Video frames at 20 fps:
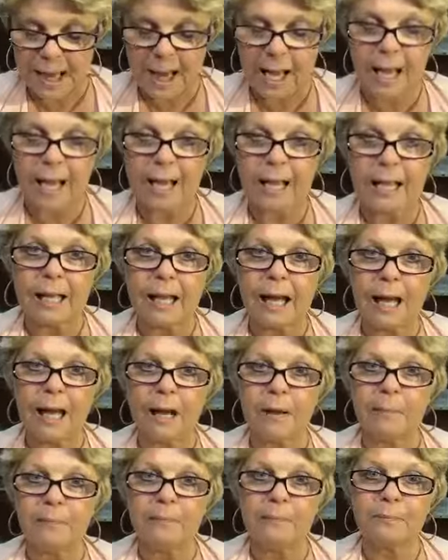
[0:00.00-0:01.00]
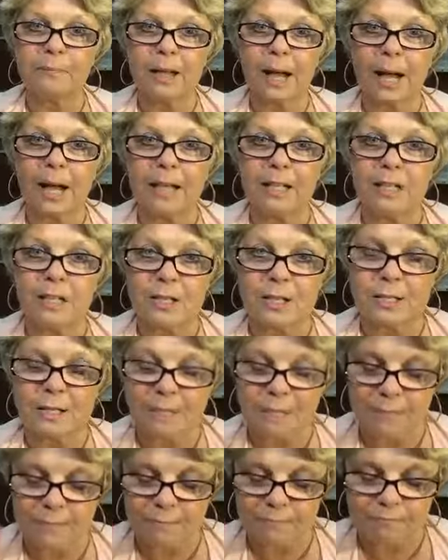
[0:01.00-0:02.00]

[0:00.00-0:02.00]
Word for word: I, um, I just